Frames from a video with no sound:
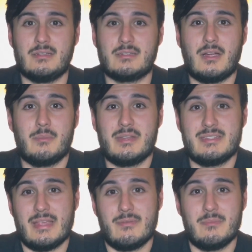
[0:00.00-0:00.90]
Comedies
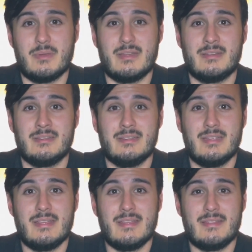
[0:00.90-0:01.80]
haven't been
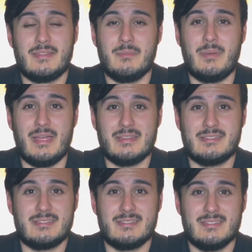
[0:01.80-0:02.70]
the
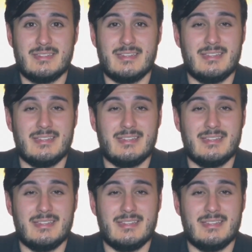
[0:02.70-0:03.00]
best in